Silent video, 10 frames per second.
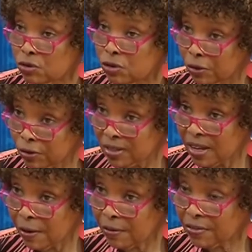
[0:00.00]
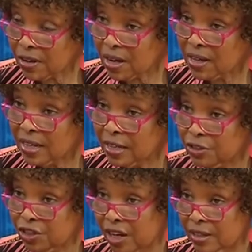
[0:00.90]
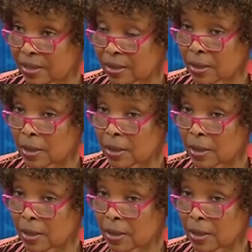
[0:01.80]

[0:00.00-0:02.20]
know yourself, and get checked.